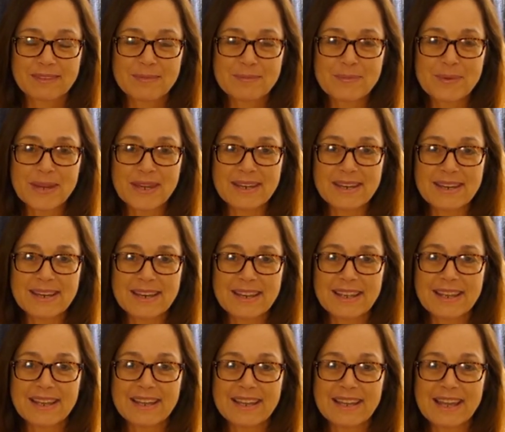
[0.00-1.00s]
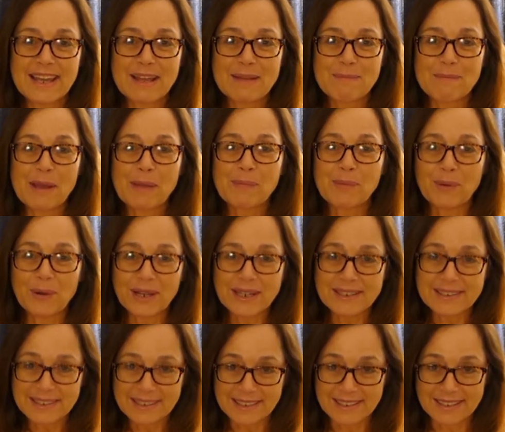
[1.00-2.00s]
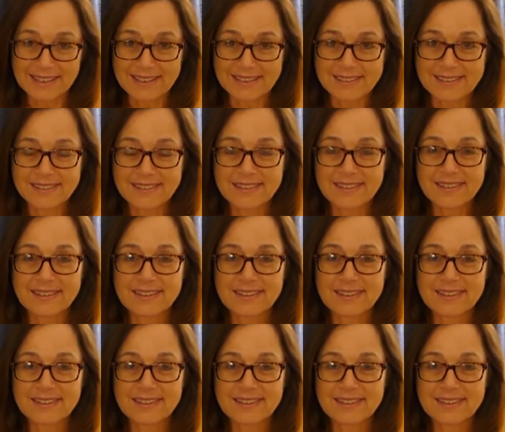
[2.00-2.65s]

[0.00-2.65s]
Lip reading: But my point is,